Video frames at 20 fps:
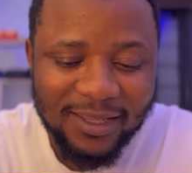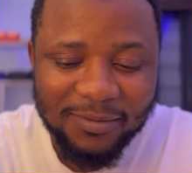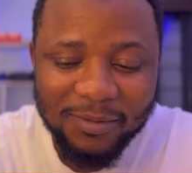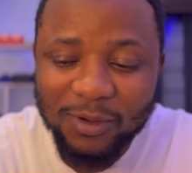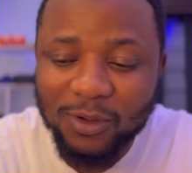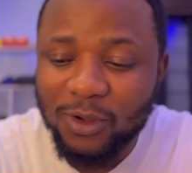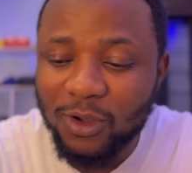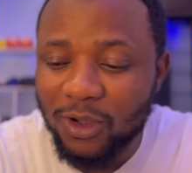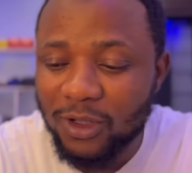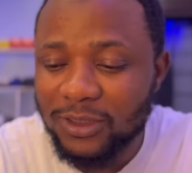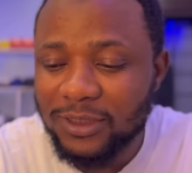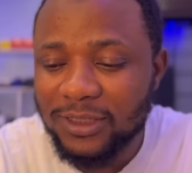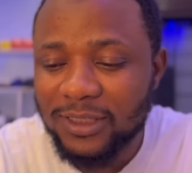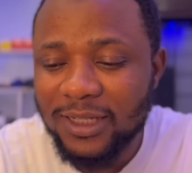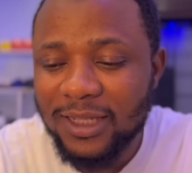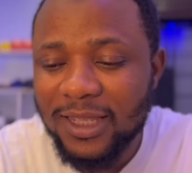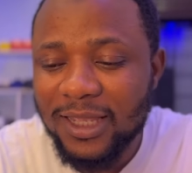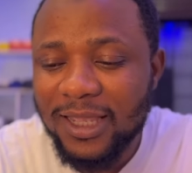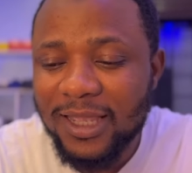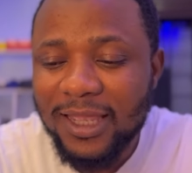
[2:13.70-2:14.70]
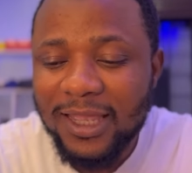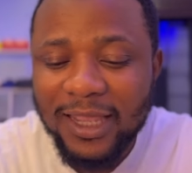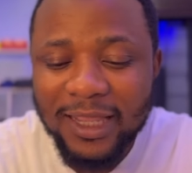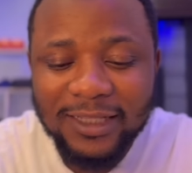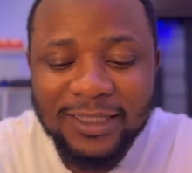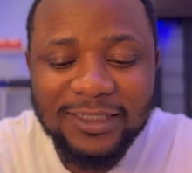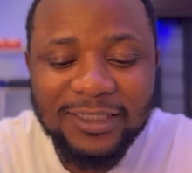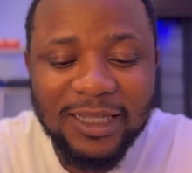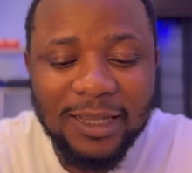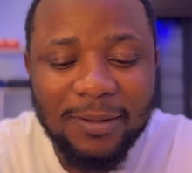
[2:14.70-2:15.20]
Because
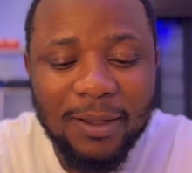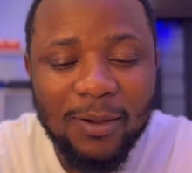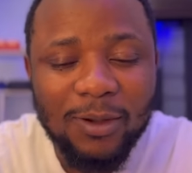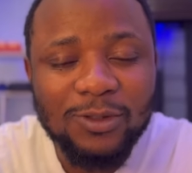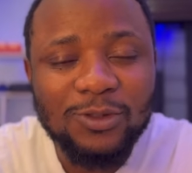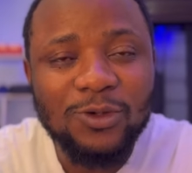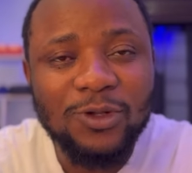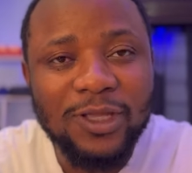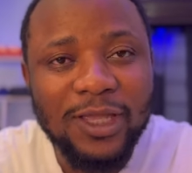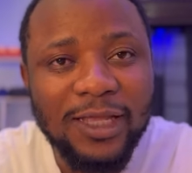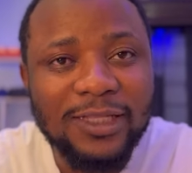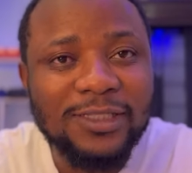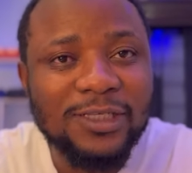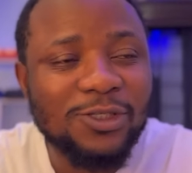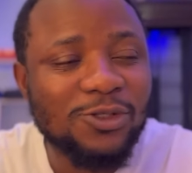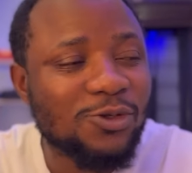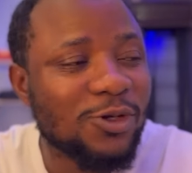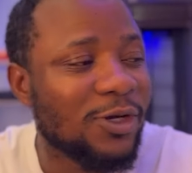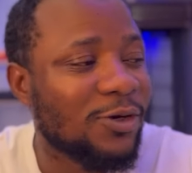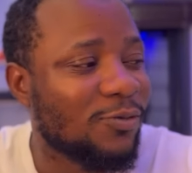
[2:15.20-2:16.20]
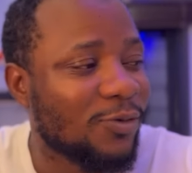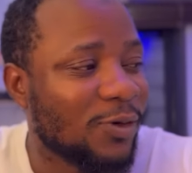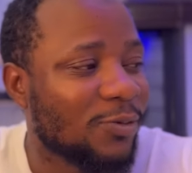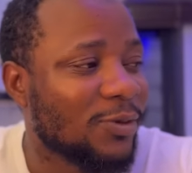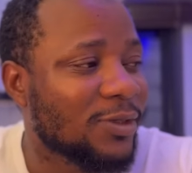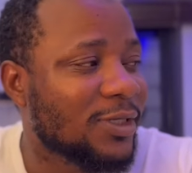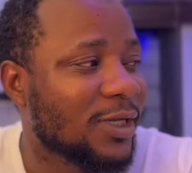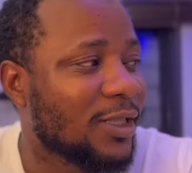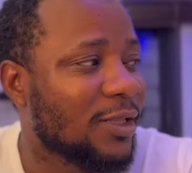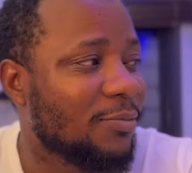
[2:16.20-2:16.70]
anytime I want to get into a ring
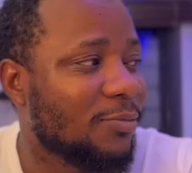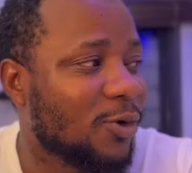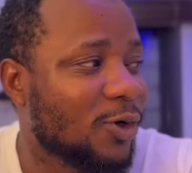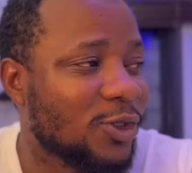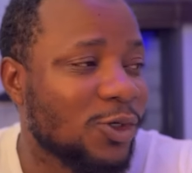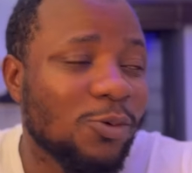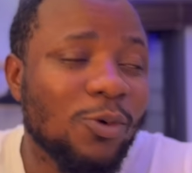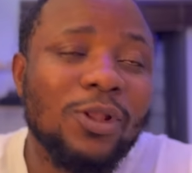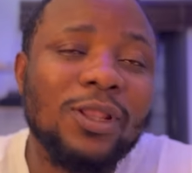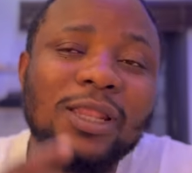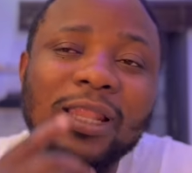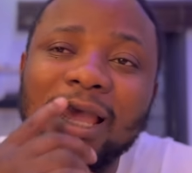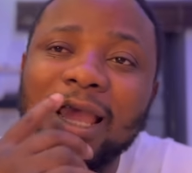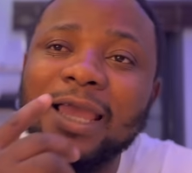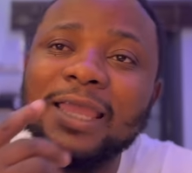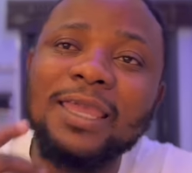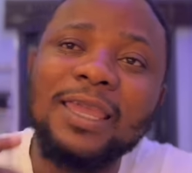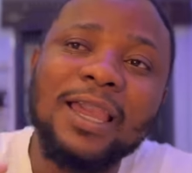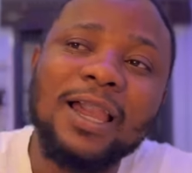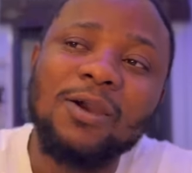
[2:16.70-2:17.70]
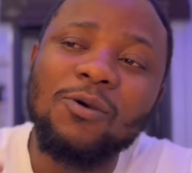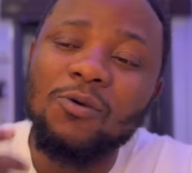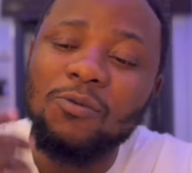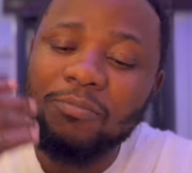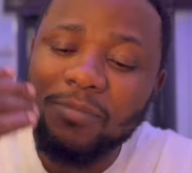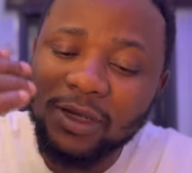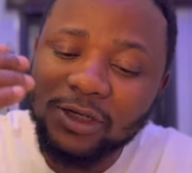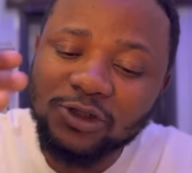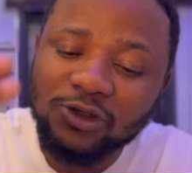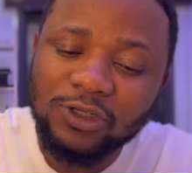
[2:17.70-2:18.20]
with anybody, well, lie, I
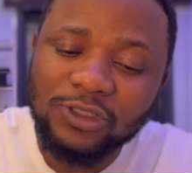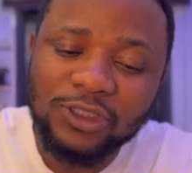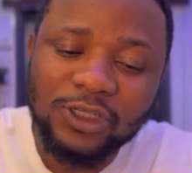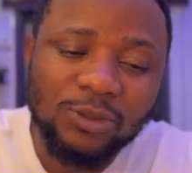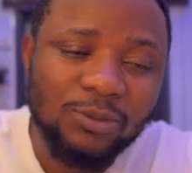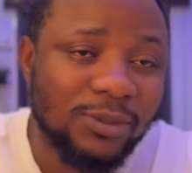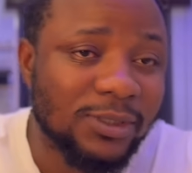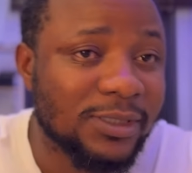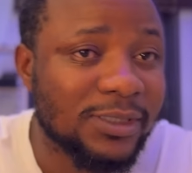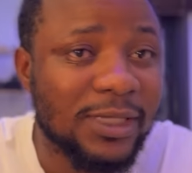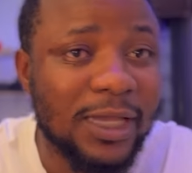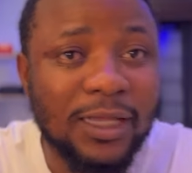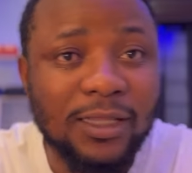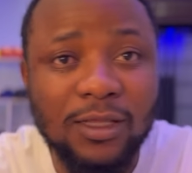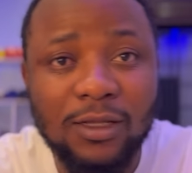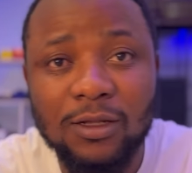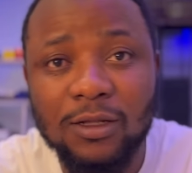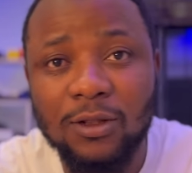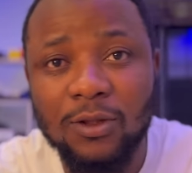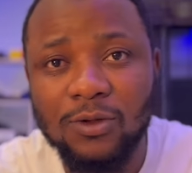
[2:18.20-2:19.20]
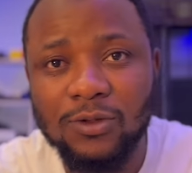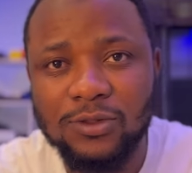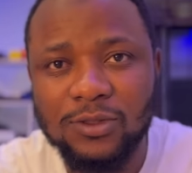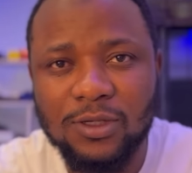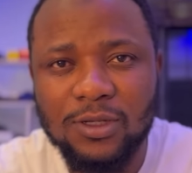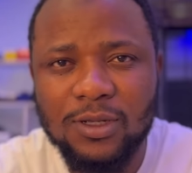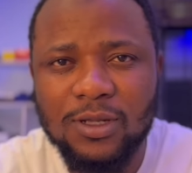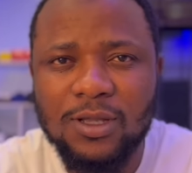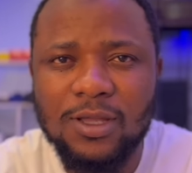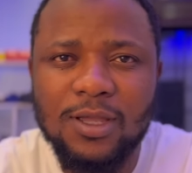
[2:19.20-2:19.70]
will make sure she will sign the clause.